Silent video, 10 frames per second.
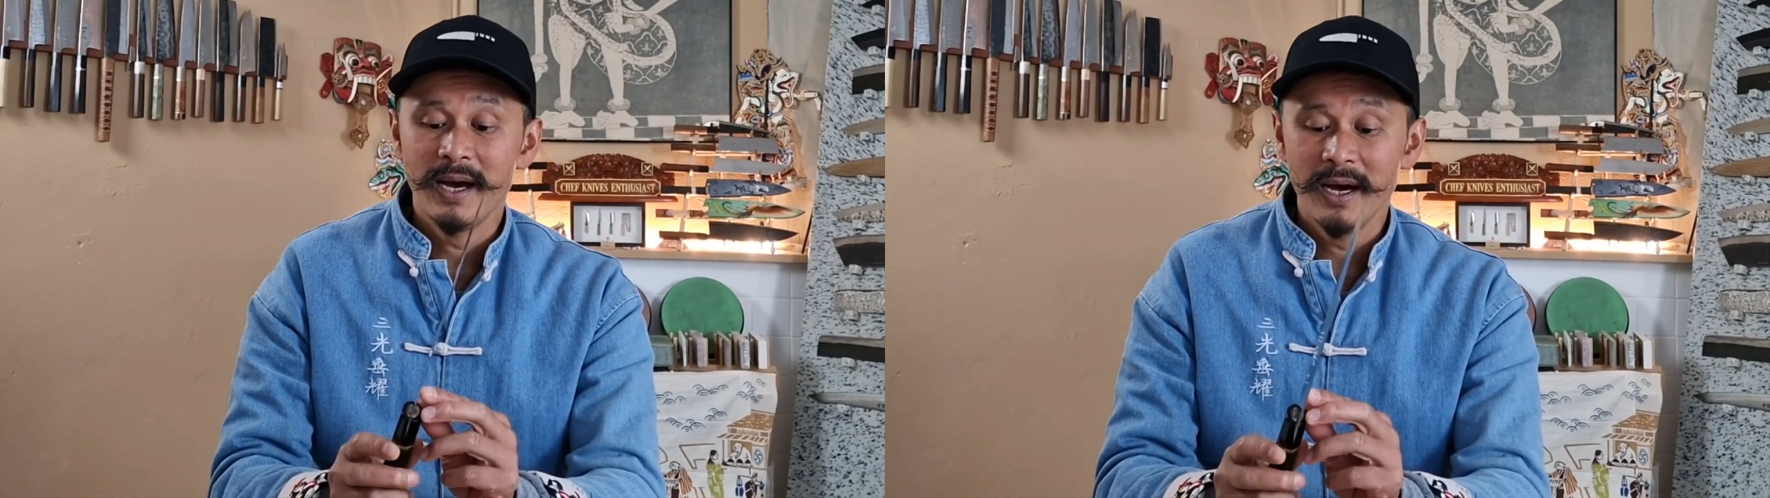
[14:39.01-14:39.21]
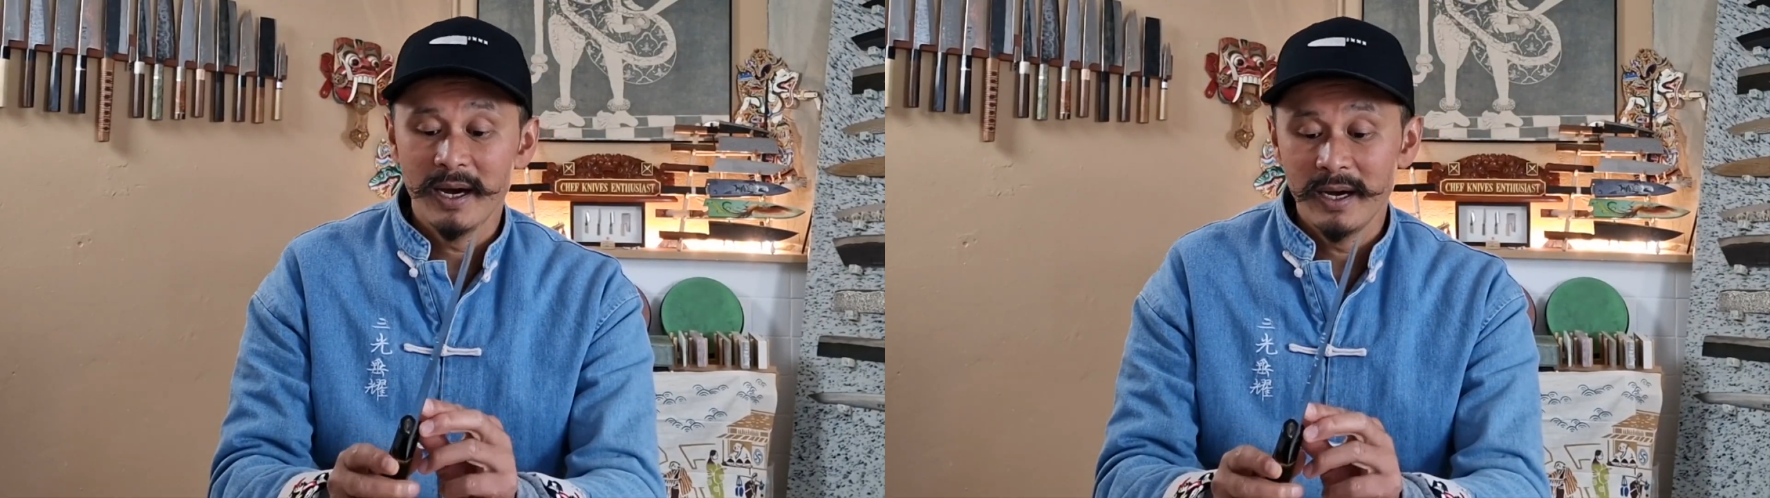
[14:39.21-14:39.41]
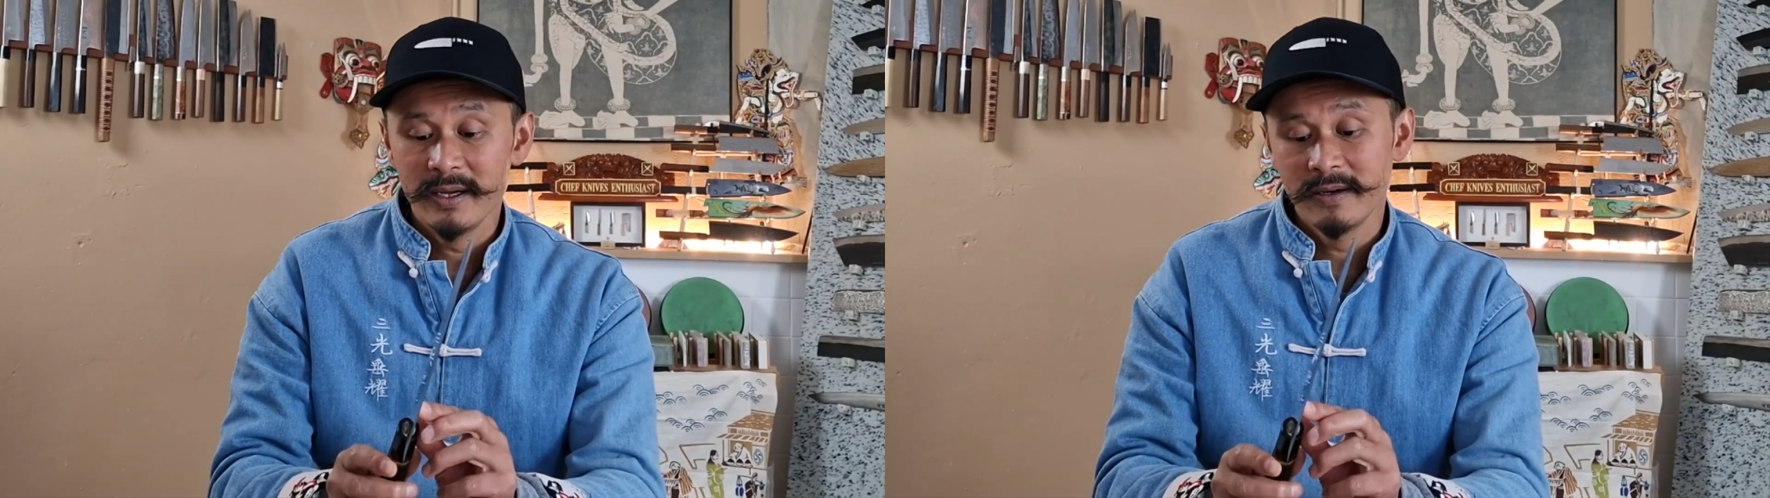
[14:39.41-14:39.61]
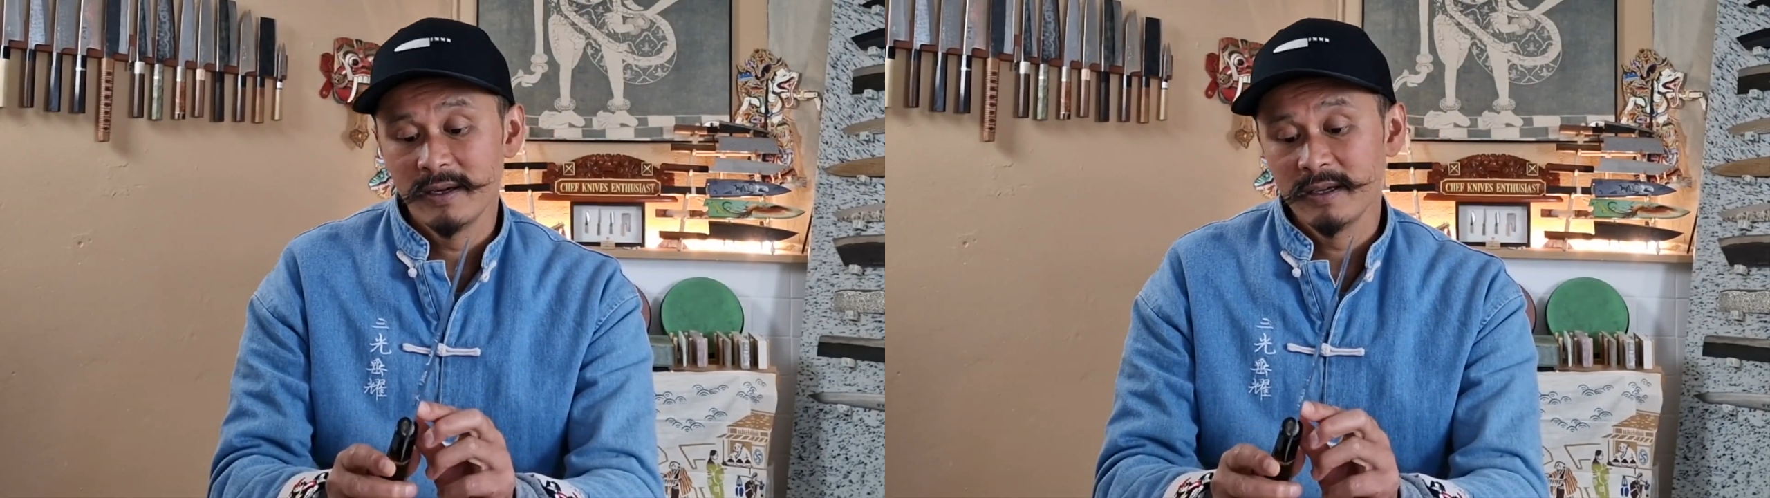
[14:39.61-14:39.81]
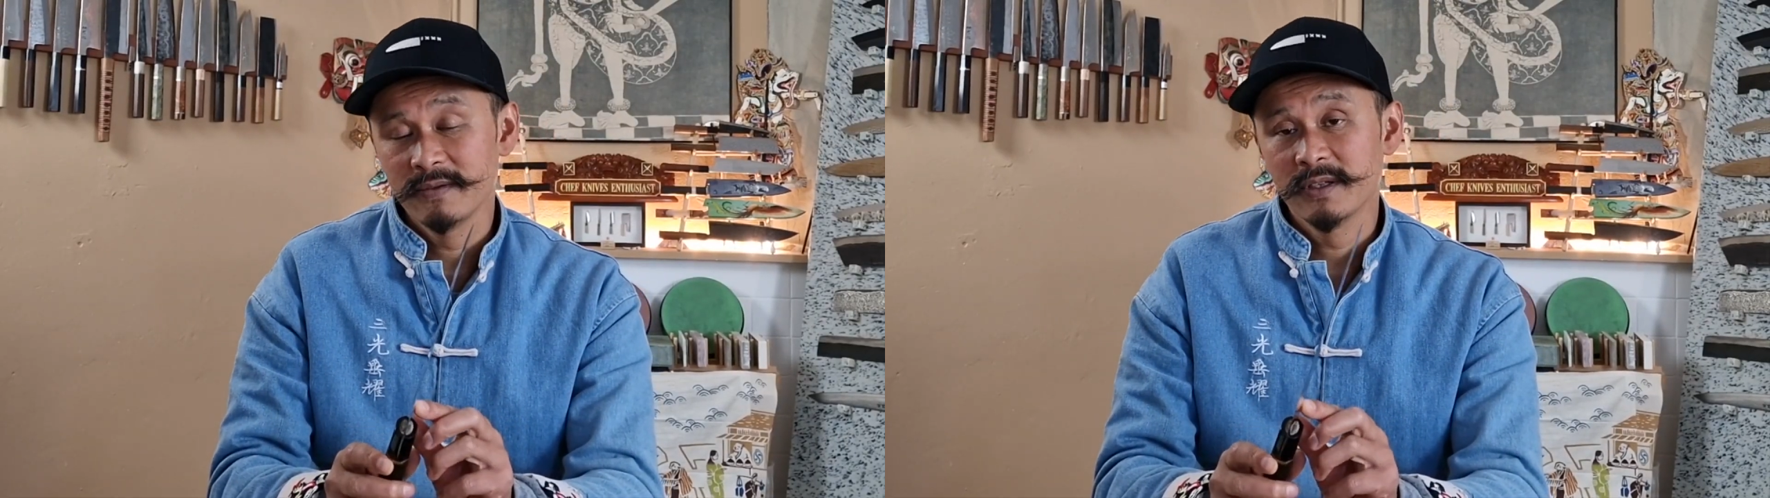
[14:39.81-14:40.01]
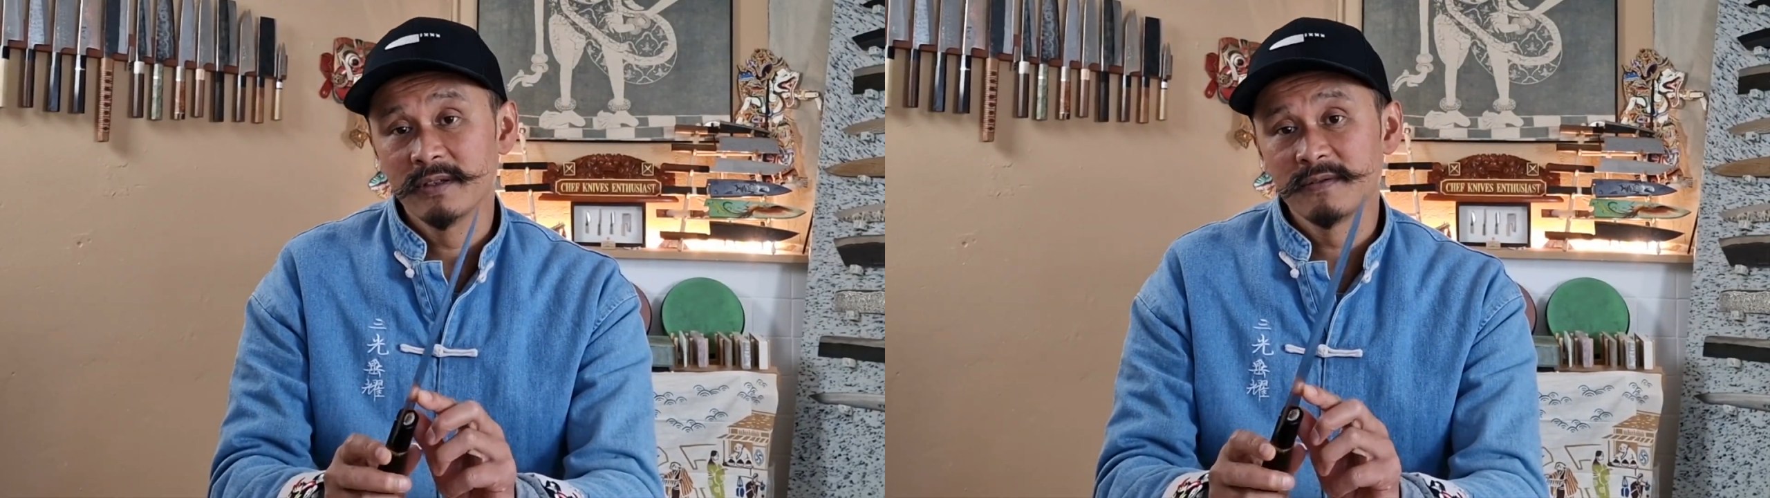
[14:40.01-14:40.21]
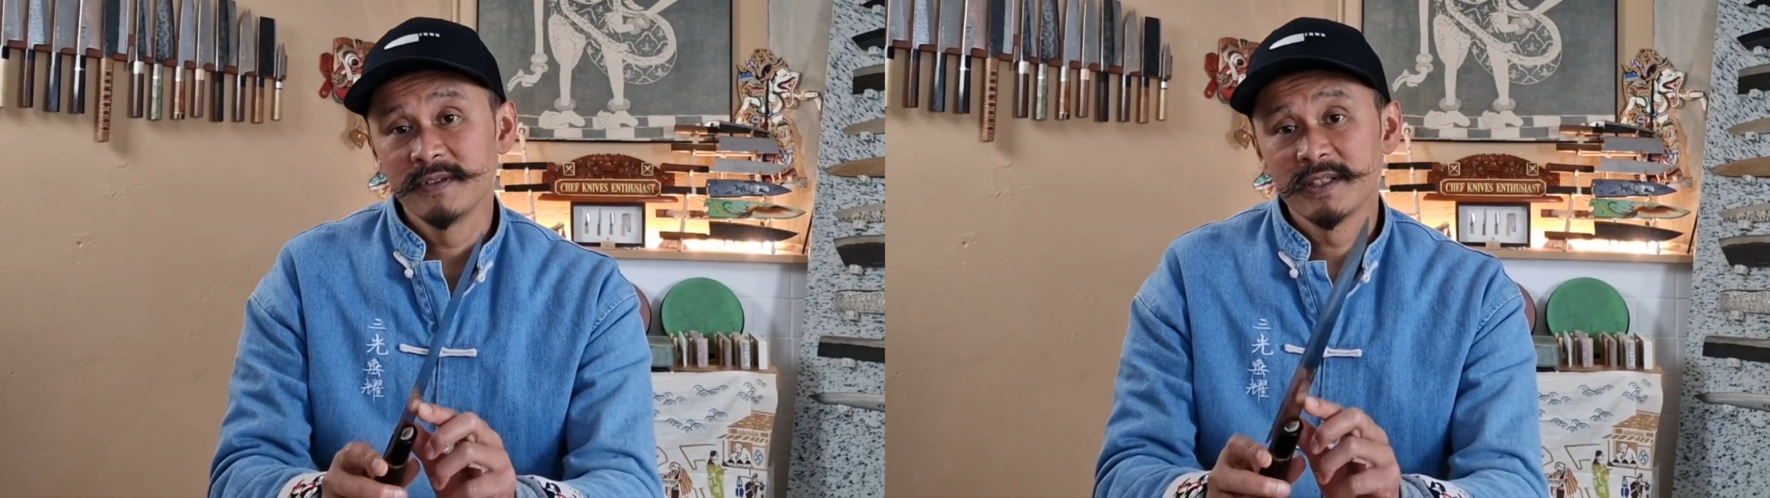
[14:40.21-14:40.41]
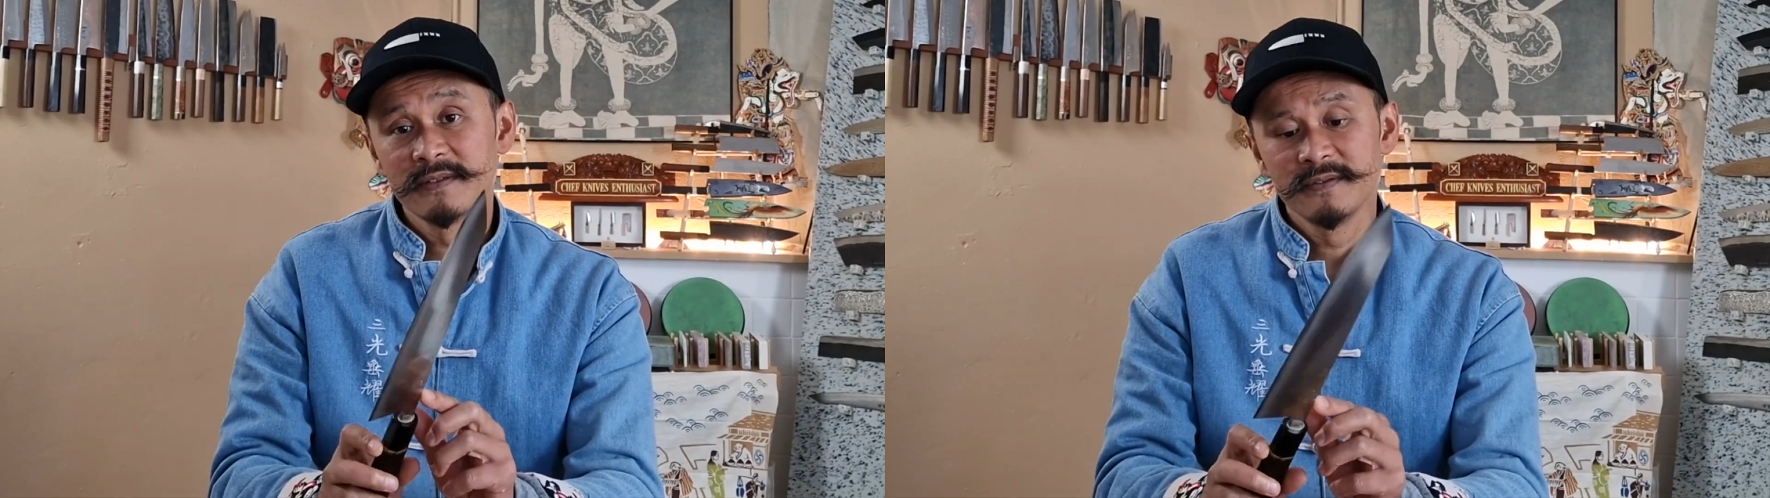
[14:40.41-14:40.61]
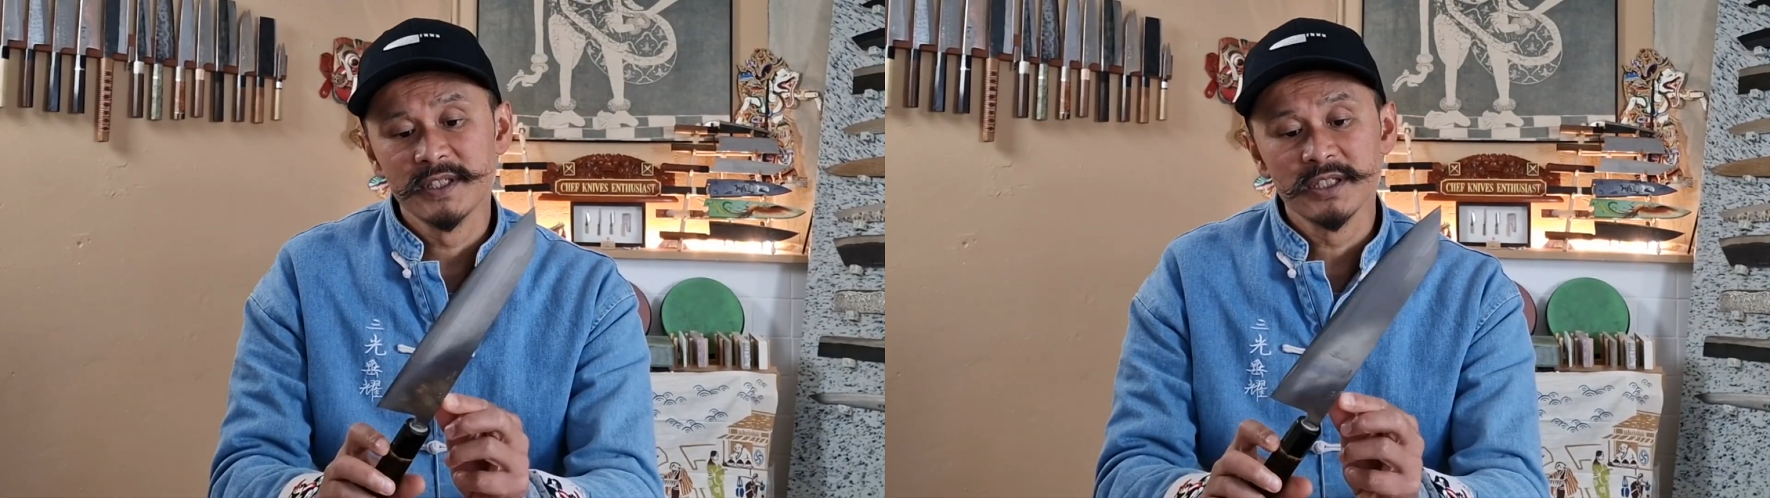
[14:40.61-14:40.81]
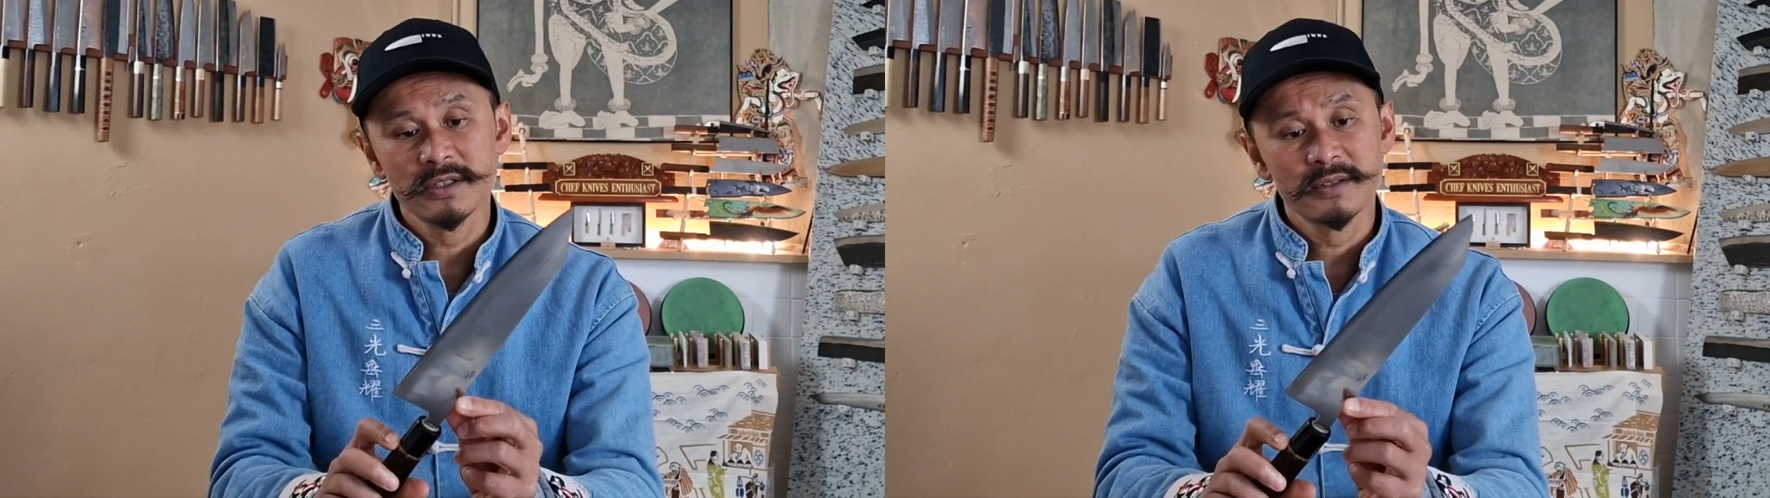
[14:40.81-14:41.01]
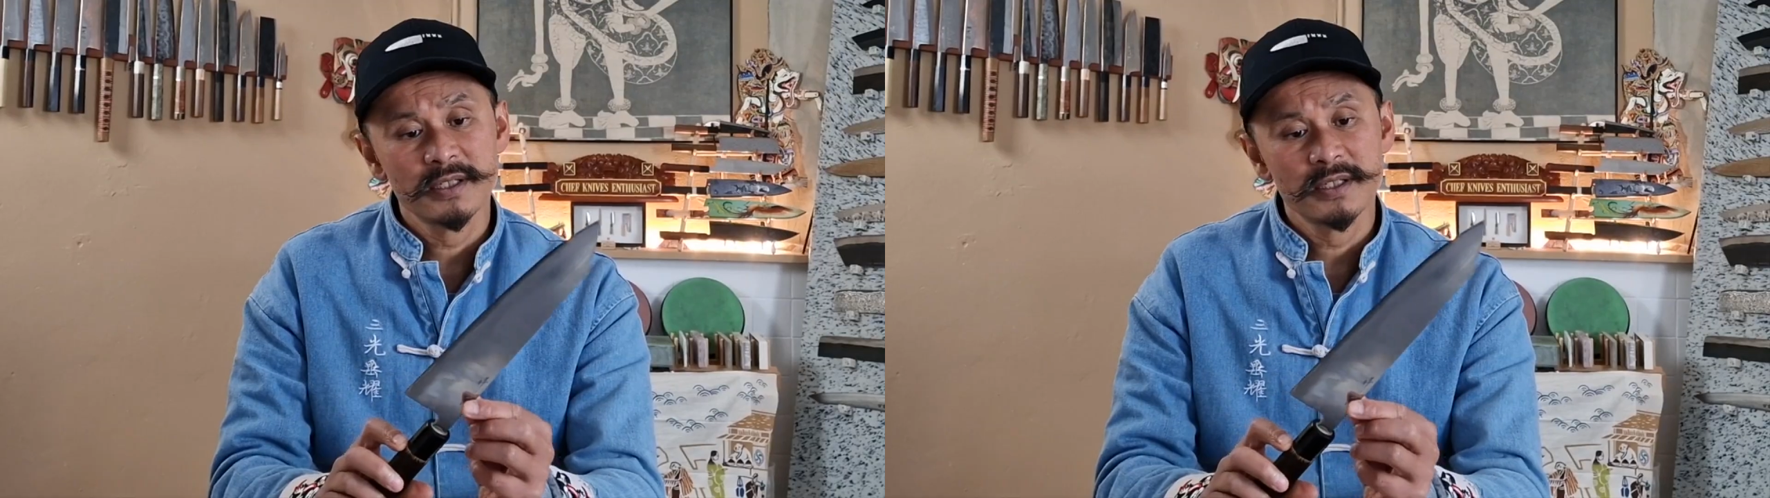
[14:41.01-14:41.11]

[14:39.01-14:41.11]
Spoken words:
higher level of fit and finish on a